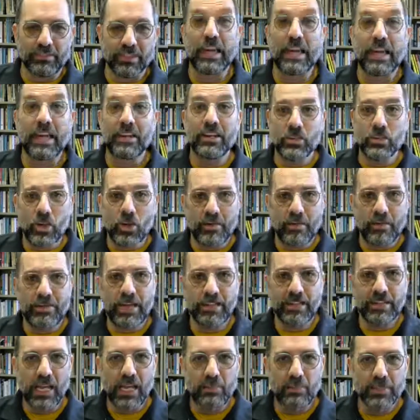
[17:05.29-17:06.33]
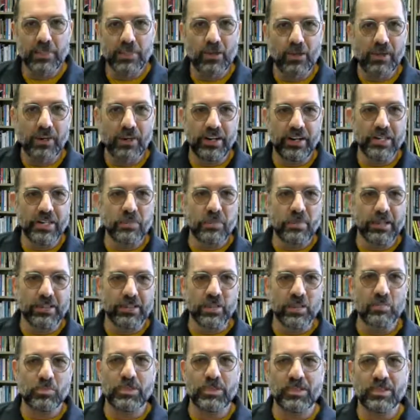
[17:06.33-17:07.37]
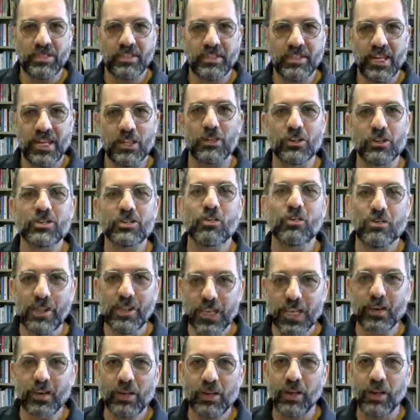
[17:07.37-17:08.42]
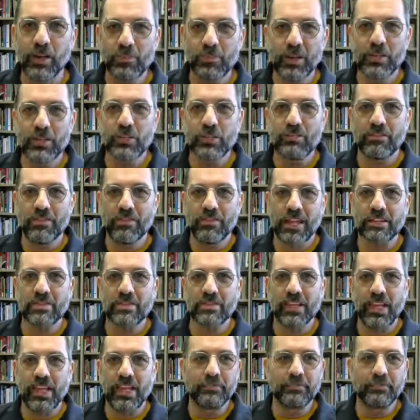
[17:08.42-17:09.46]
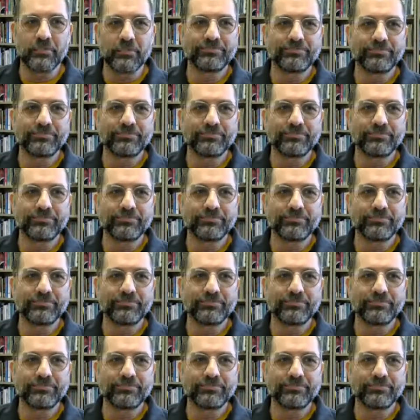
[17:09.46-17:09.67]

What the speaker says: delighted to have had the opportunity to make this presentation. So thank you very much, and thanks again.